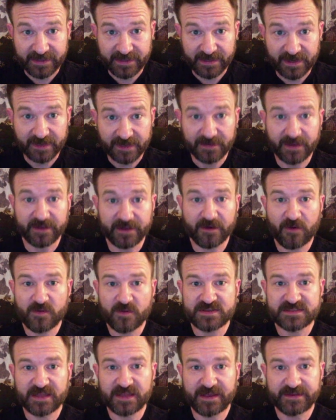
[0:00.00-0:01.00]
I
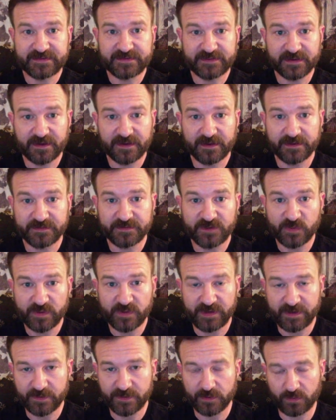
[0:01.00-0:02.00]
always liked
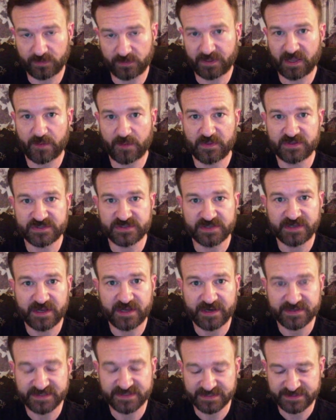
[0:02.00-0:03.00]
doing hero damage and
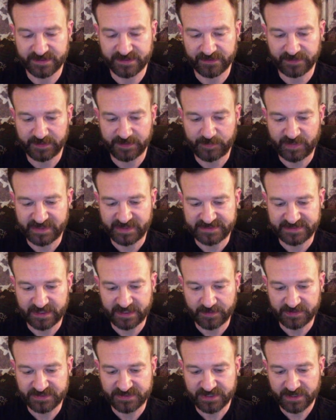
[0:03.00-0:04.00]
not necessarily base
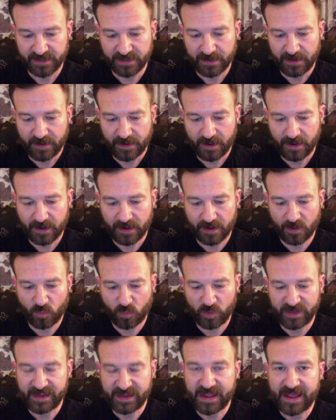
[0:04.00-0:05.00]
damage.
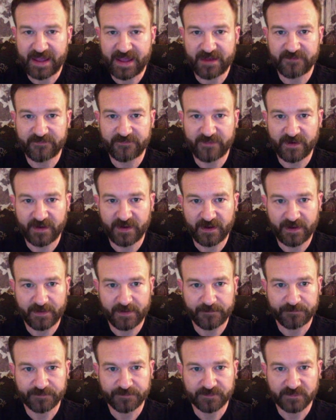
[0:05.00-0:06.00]
We
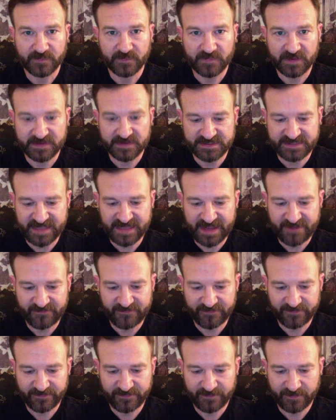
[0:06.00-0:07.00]
have
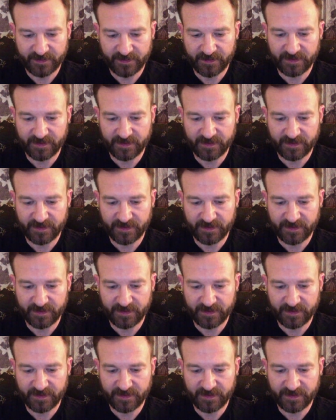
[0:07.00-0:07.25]
Zeph a